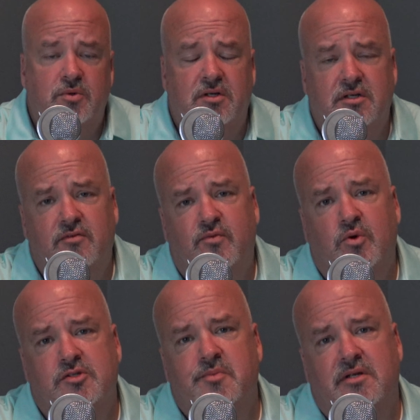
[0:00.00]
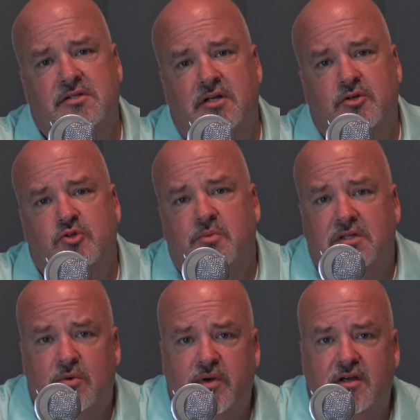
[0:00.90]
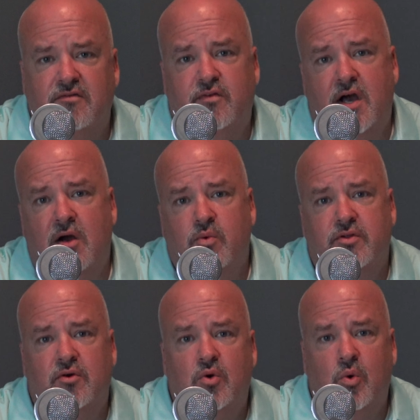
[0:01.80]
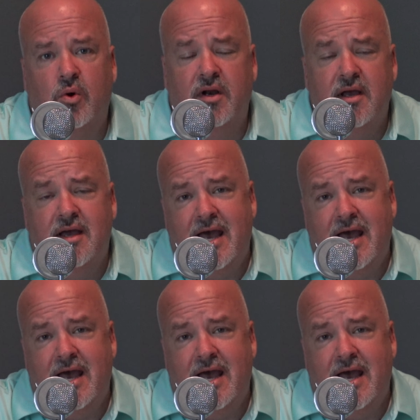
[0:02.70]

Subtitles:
Well, an enforcement is an instrument that we can file with the court,